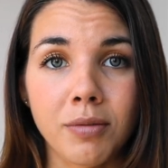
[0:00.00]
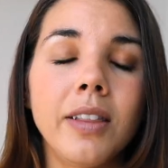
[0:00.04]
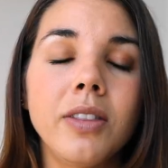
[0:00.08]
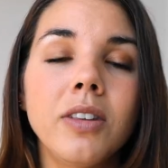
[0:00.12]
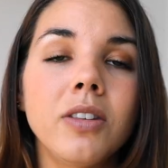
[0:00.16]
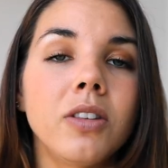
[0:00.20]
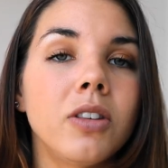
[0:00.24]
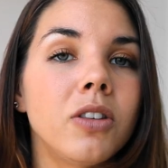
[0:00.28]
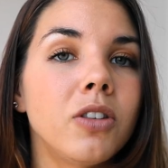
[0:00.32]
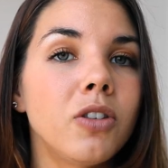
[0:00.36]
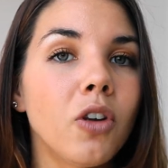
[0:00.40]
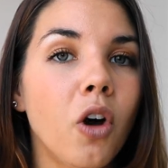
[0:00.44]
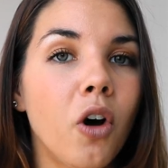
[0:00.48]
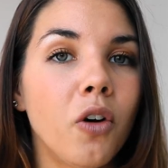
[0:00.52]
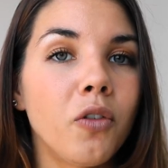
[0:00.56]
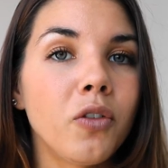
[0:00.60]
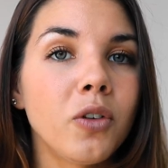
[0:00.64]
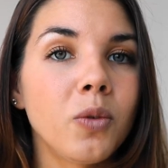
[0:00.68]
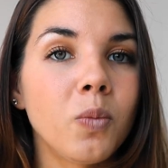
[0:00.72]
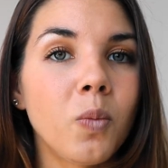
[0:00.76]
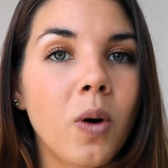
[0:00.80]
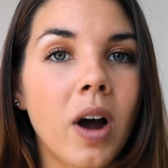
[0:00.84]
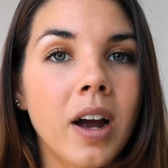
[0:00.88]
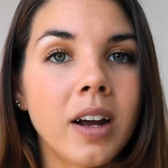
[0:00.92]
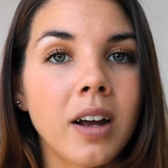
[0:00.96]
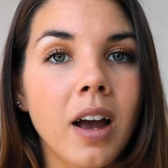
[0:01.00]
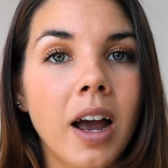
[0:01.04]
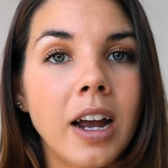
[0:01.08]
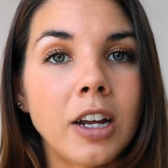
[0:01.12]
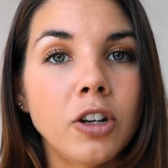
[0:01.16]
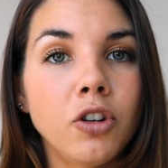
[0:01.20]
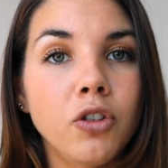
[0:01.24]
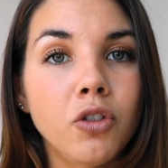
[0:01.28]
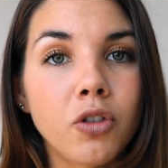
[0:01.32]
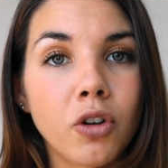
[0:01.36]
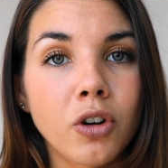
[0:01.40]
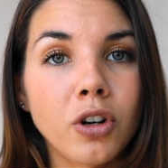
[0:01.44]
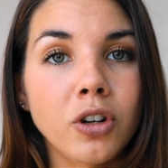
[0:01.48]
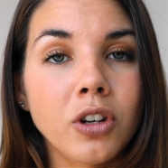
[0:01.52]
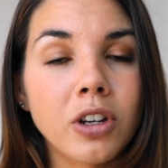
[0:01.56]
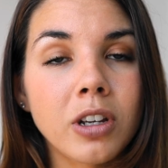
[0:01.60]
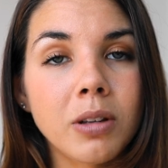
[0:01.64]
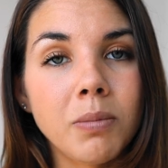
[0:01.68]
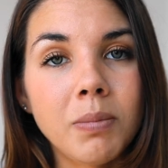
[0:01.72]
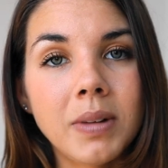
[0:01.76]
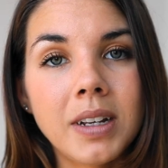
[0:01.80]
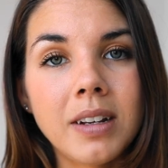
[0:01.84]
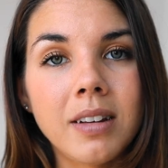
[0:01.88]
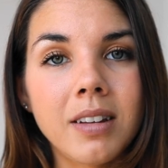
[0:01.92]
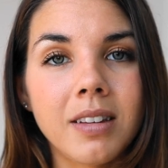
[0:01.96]
And this is often why I don't
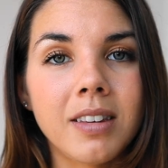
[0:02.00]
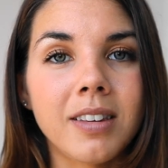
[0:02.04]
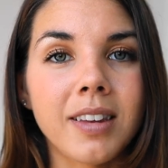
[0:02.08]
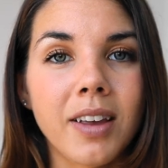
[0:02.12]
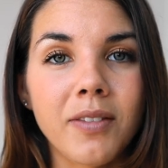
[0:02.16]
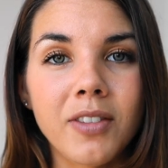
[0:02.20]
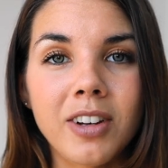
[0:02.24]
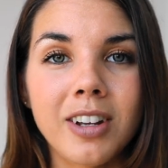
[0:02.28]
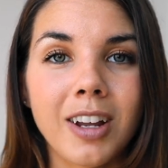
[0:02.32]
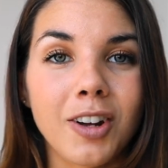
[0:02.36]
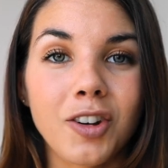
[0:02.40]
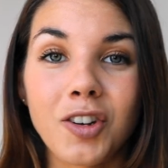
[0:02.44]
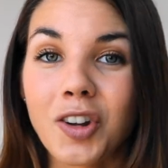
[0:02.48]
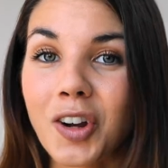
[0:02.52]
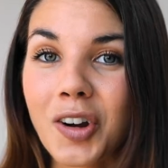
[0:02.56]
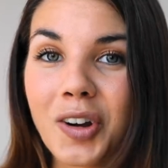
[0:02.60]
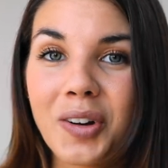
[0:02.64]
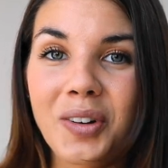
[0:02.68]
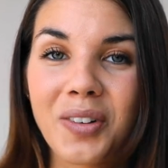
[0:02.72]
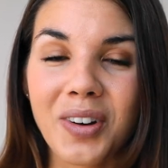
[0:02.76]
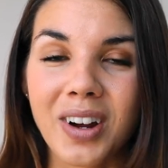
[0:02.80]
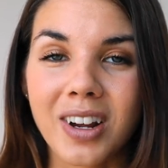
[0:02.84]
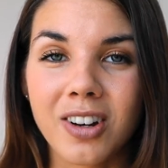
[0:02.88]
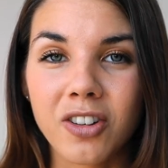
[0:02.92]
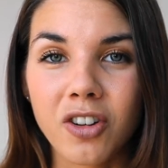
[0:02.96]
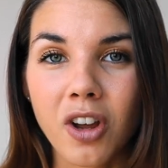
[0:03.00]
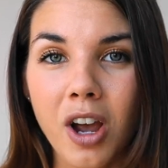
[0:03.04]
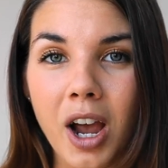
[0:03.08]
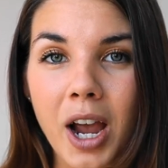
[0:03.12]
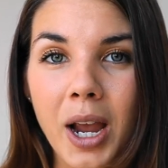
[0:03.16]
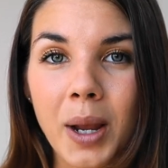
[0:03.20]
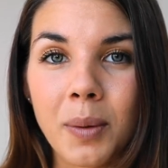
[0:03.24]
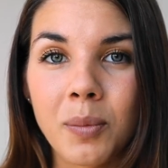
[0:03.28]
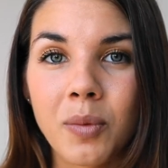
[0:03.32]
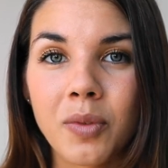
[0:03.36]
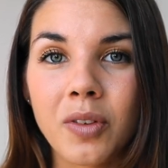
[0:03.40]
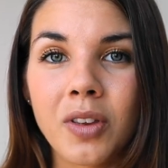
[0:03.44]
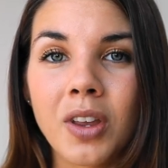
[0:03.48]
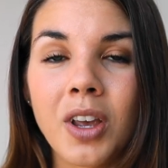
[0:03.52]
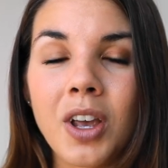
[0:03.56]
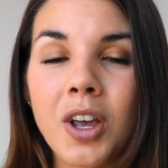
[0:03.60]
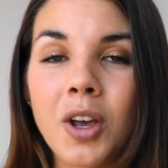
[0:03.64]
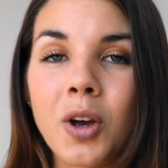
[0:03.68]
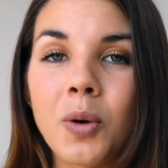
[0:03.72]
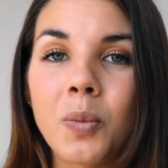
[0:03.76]
commit to seven day turnaround times